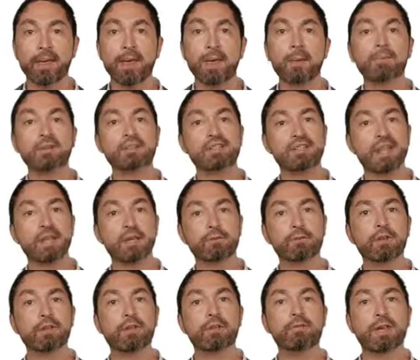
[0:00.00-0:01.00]
But to take
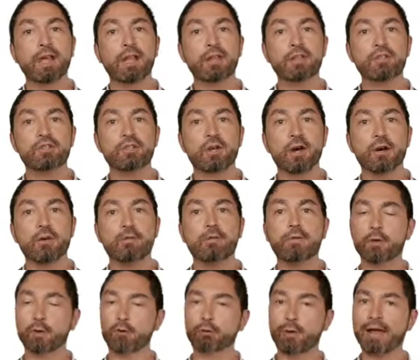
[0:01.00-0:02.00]
real advantage of
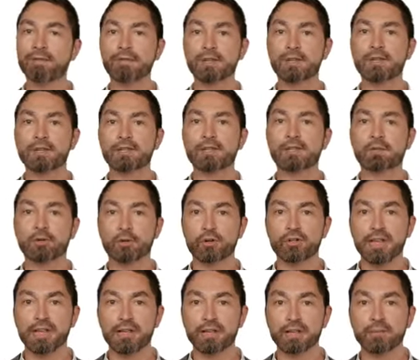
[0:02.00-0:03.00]
the graphiness of your
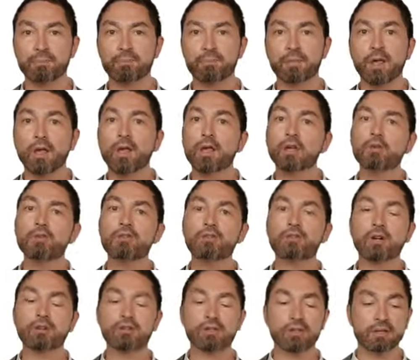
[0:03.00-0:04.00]
data, you
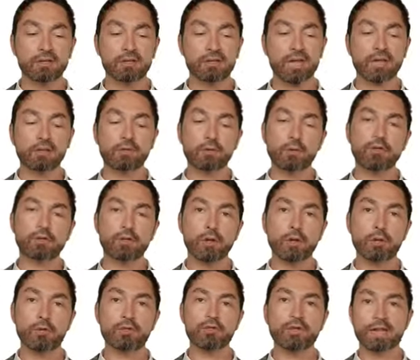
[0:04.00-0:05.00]
start to take those
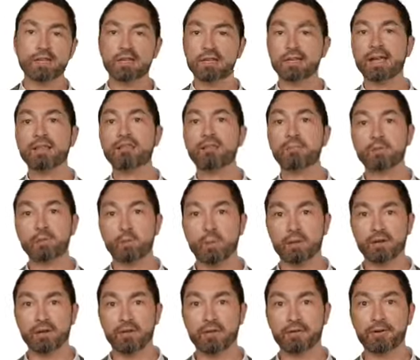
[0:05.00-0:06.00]
nodes and connect them to one
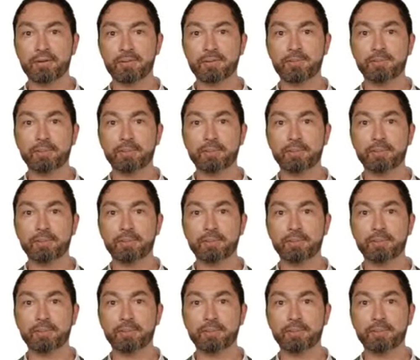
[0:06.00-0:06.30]
another.